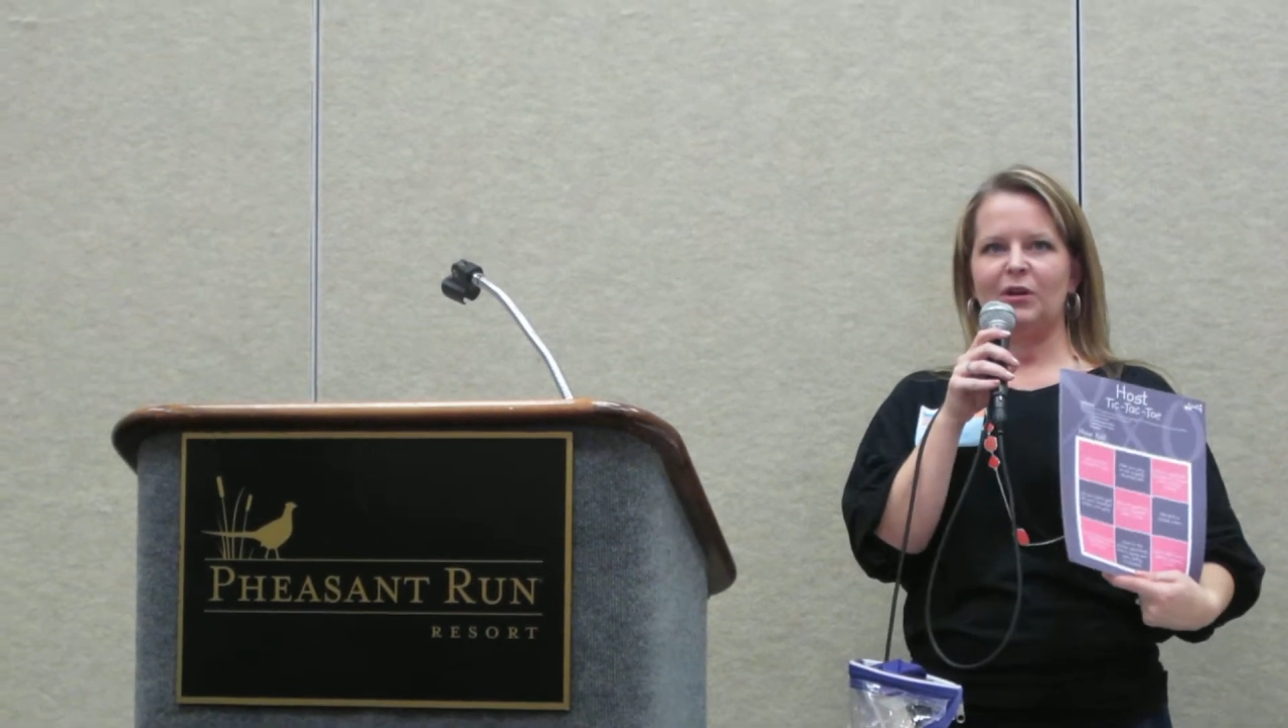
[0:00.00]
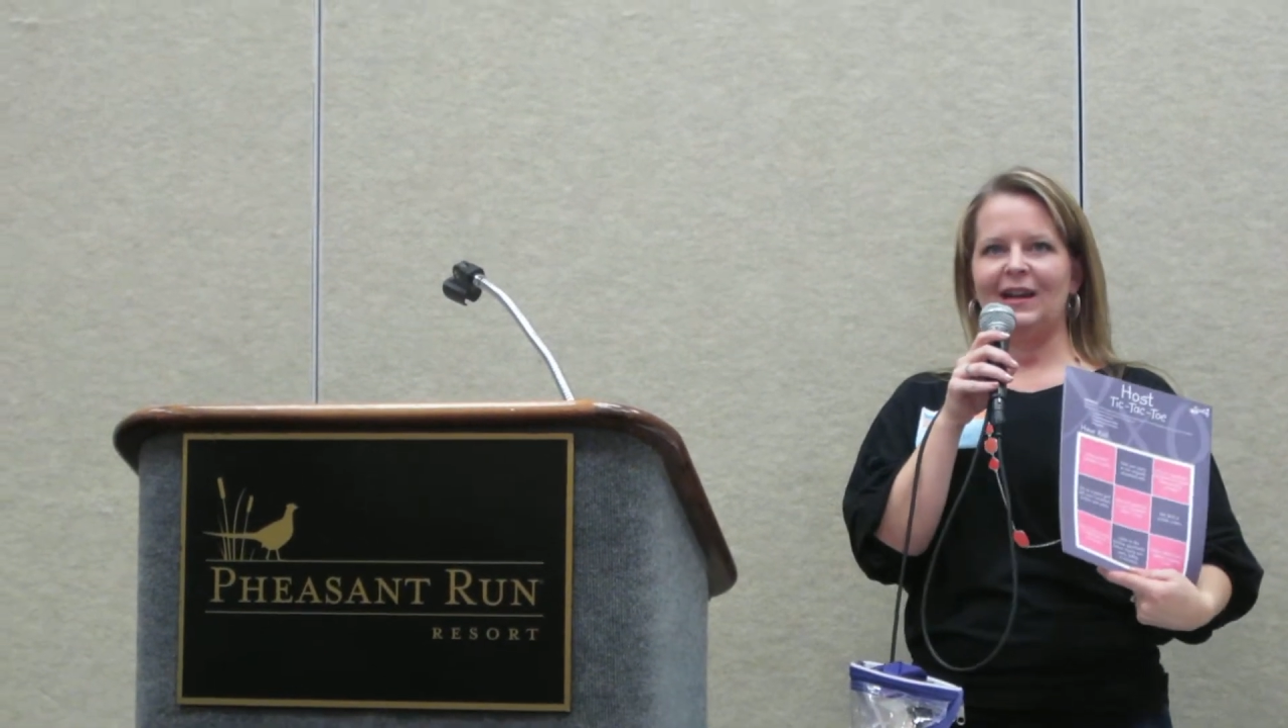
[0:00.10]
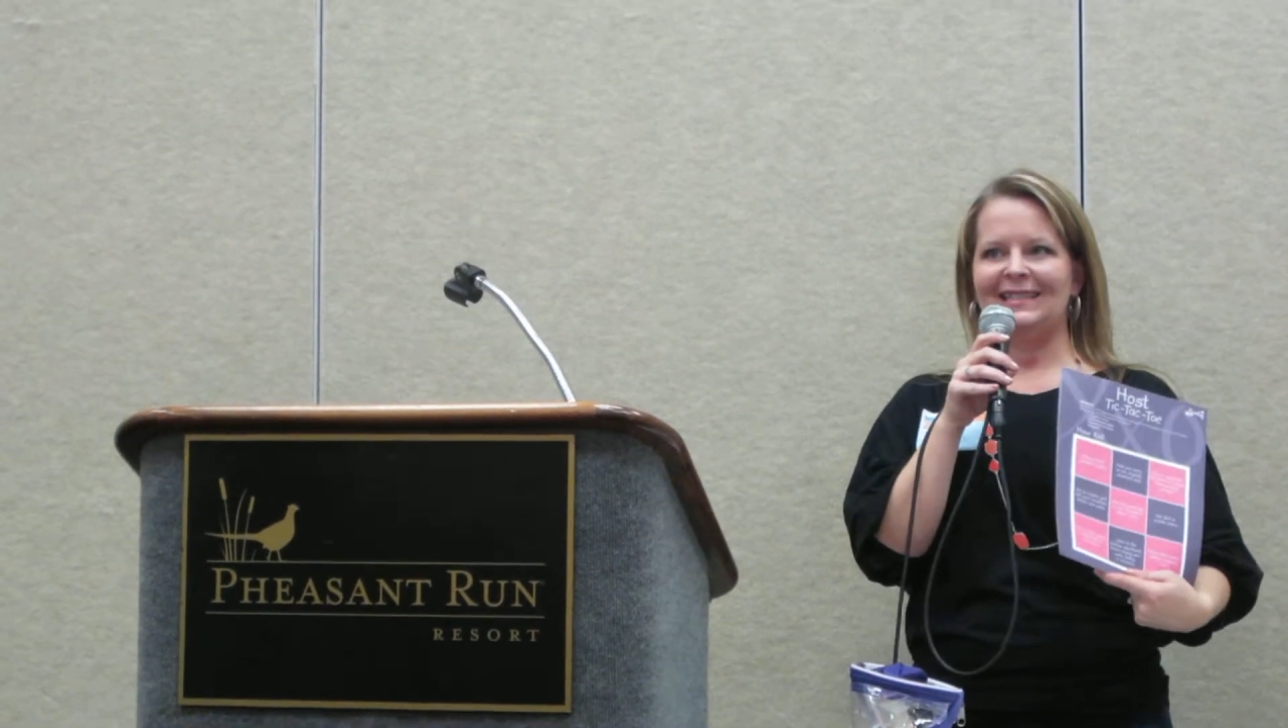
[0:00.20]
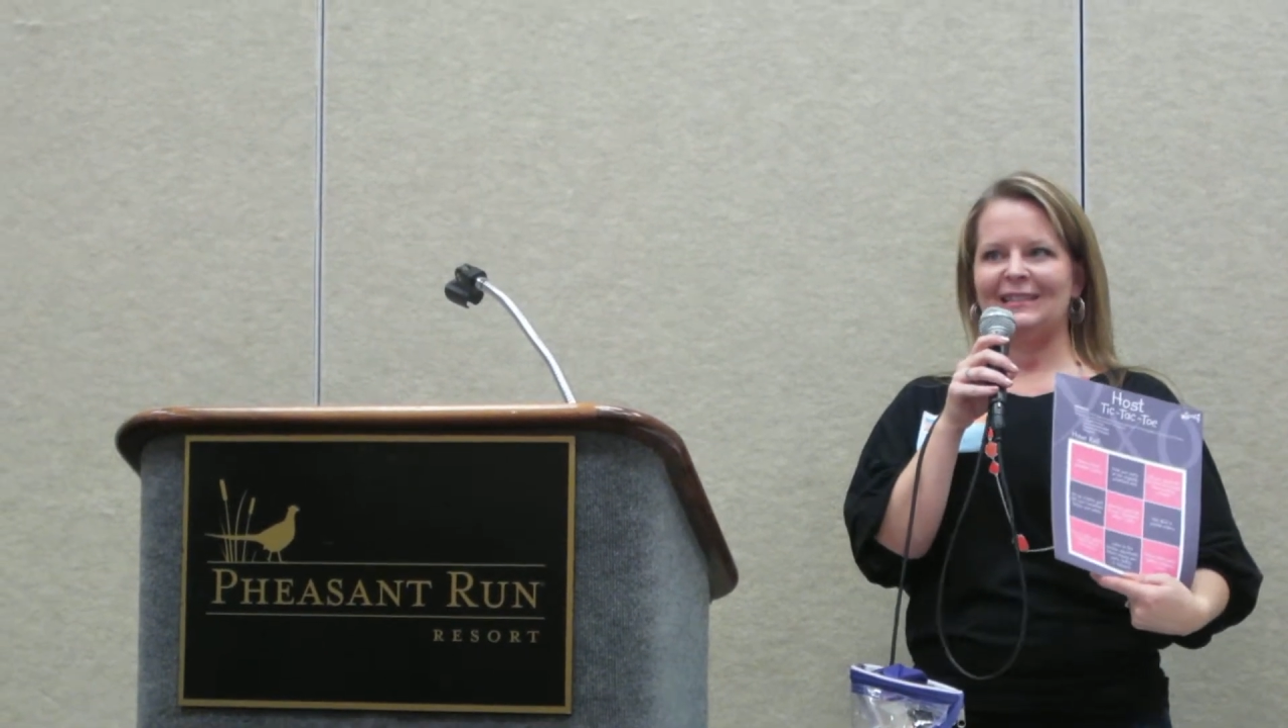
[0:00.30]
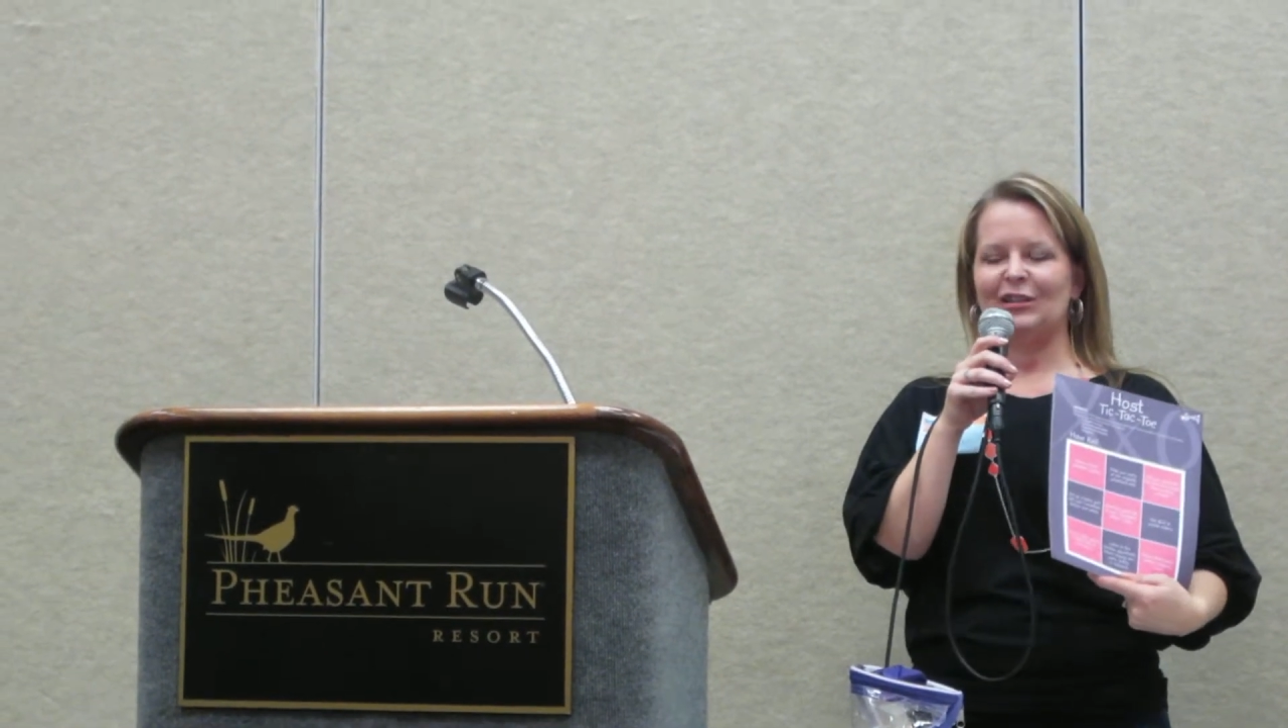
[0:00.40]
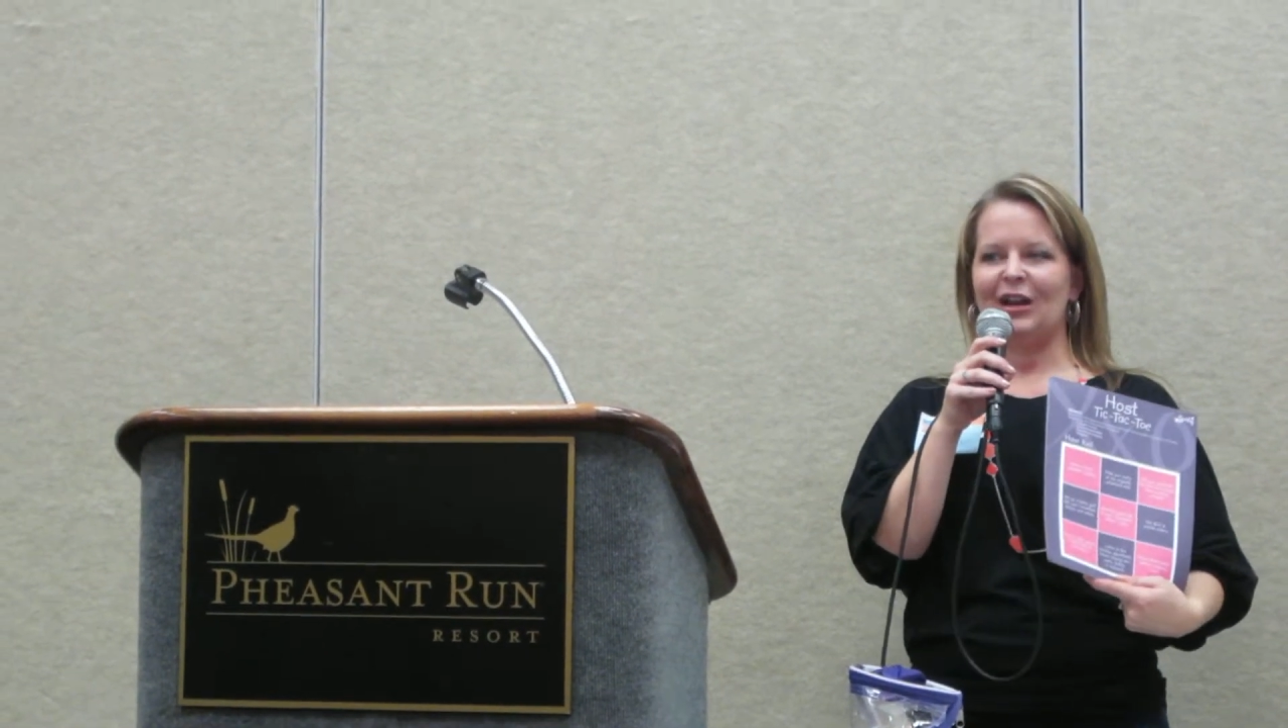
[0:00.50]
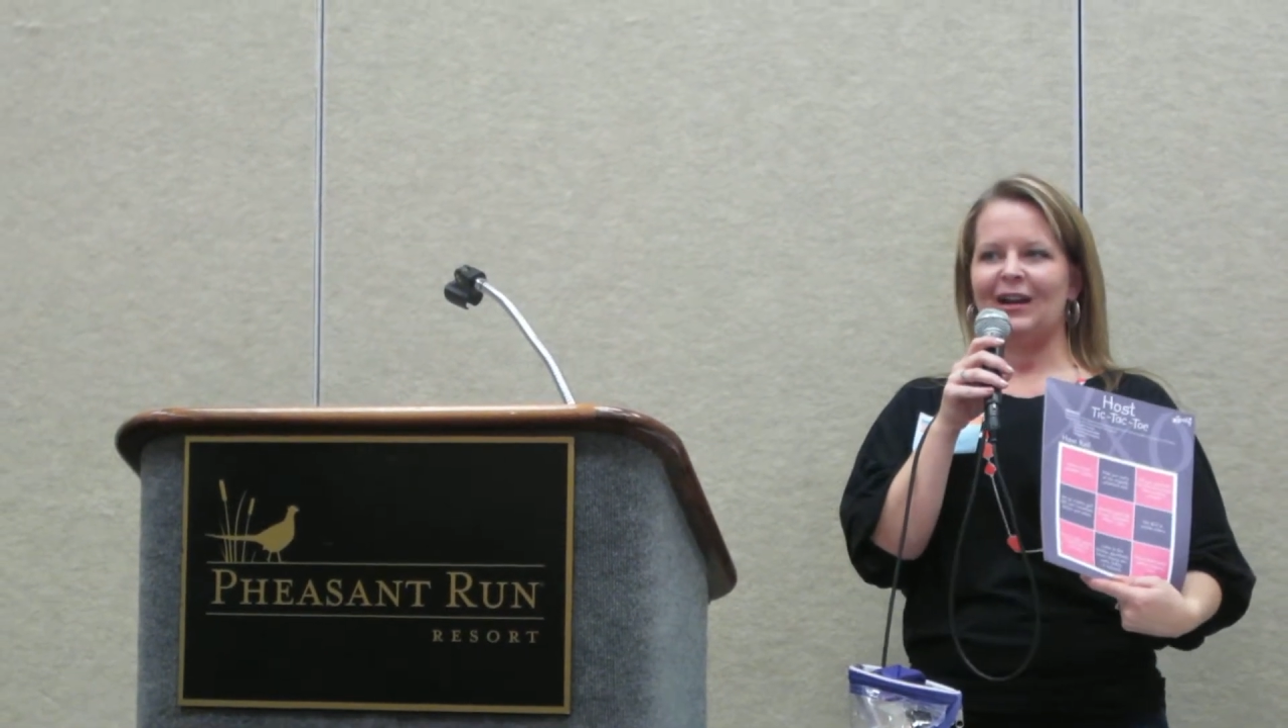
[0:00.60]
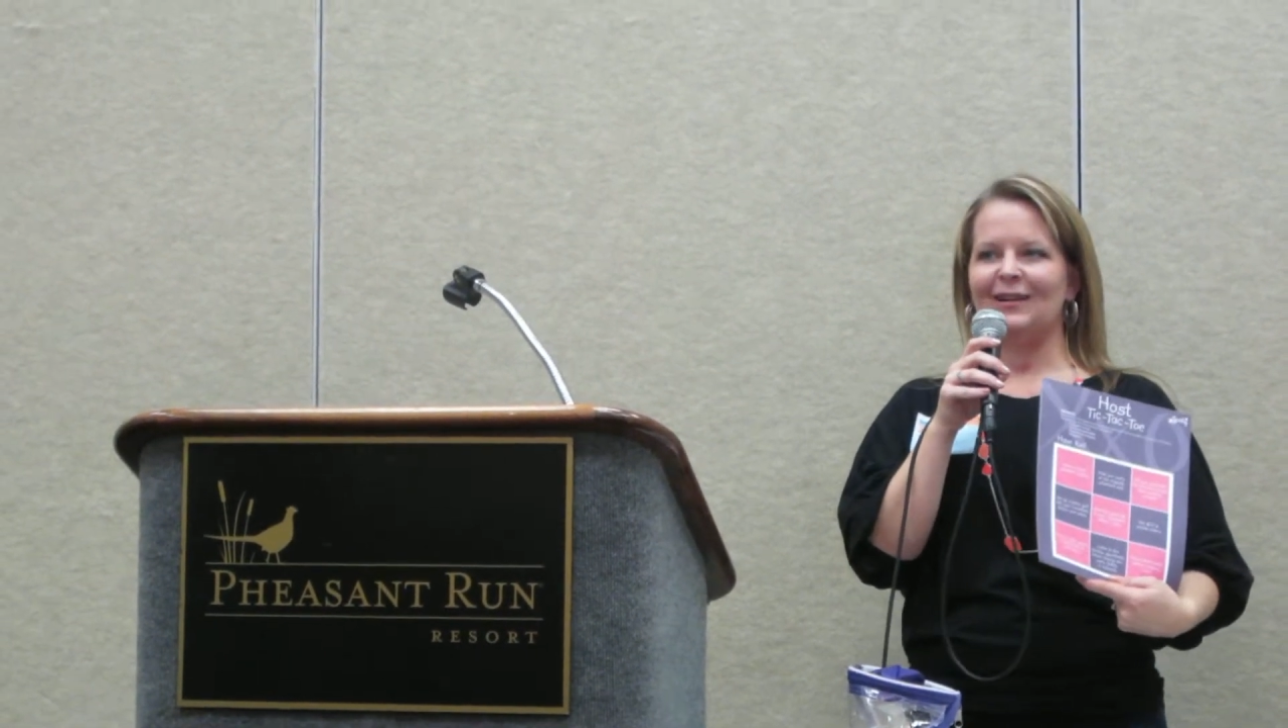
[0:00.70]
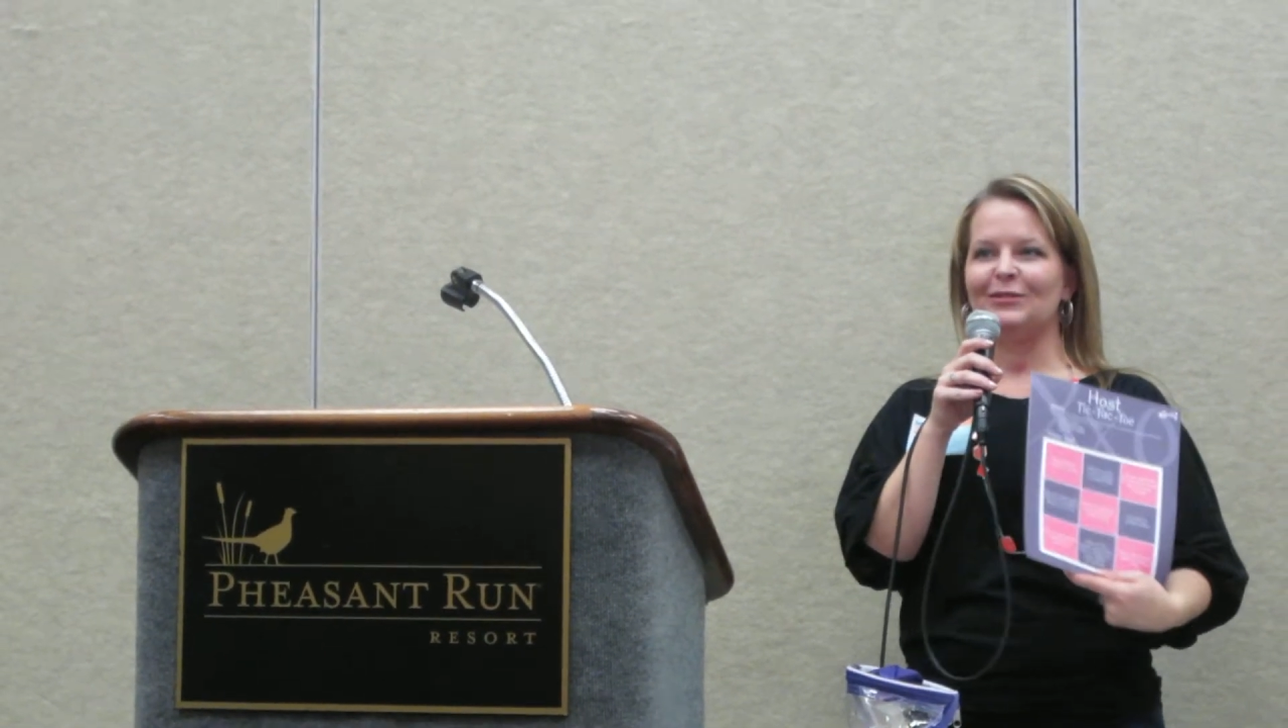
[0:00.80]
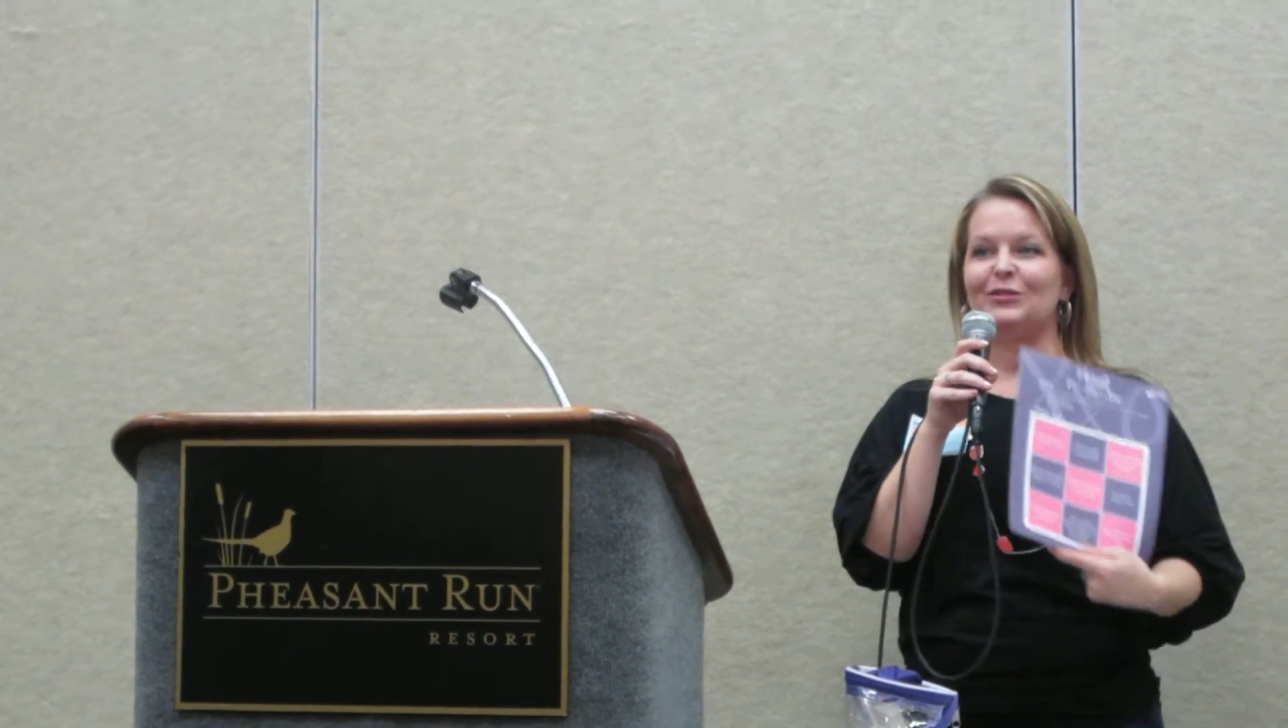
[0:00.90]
prizes are,